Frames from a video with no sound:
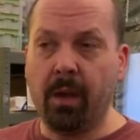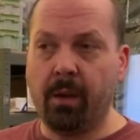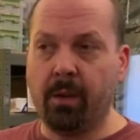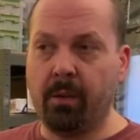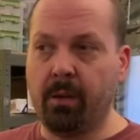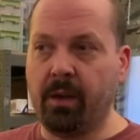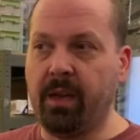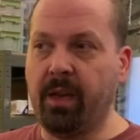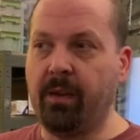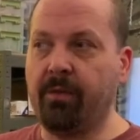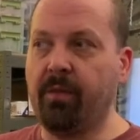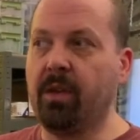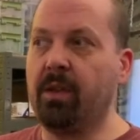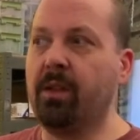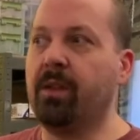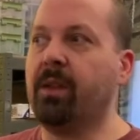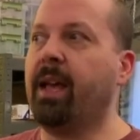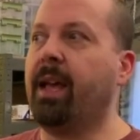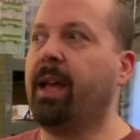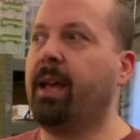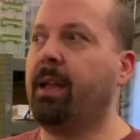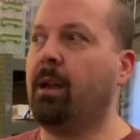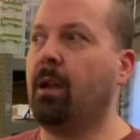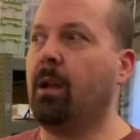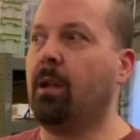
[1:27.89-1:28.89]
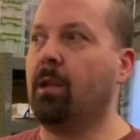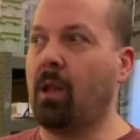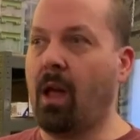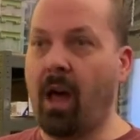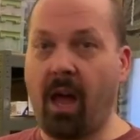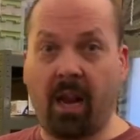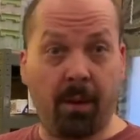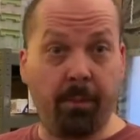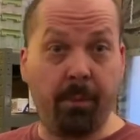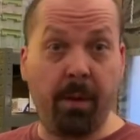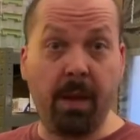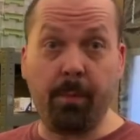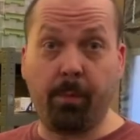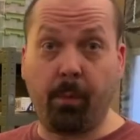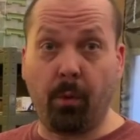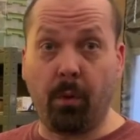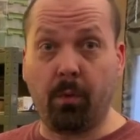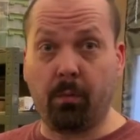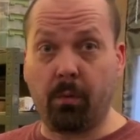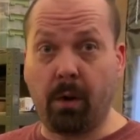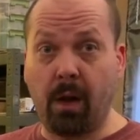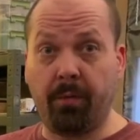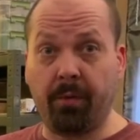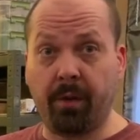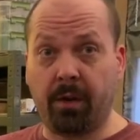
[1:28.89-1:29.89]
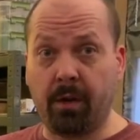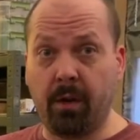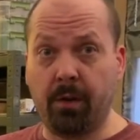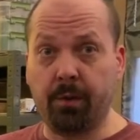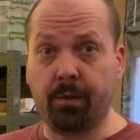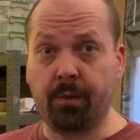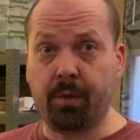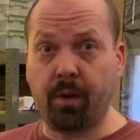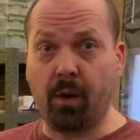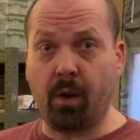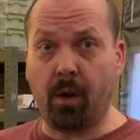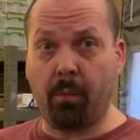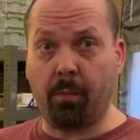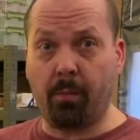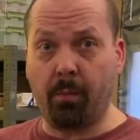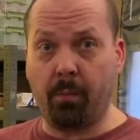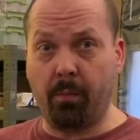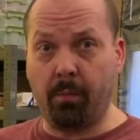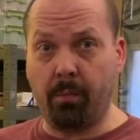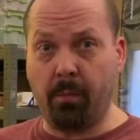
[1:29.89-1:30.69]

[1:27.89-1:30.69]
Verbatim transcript: given that a lot of people around the country are